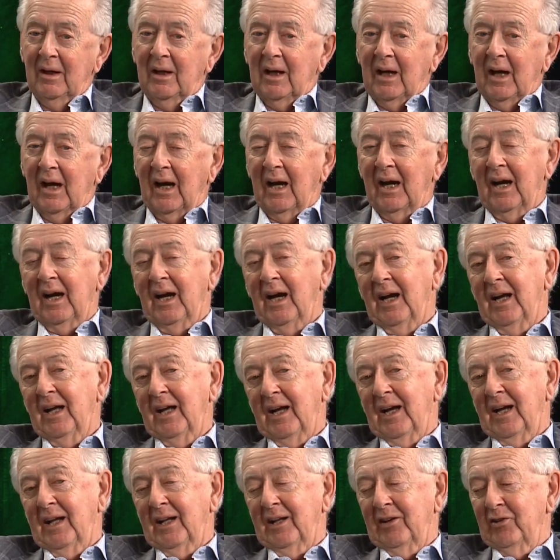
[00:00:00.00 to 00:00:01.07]

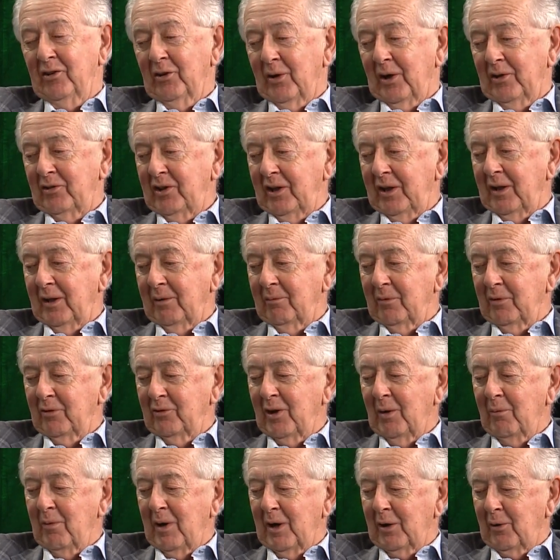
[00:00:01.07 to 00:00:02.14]
And so I say,
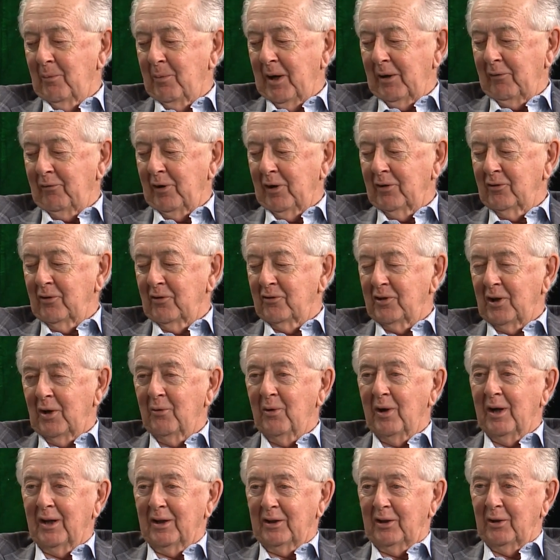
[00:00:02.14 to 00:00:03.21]
some of my Quebec friends will say, well,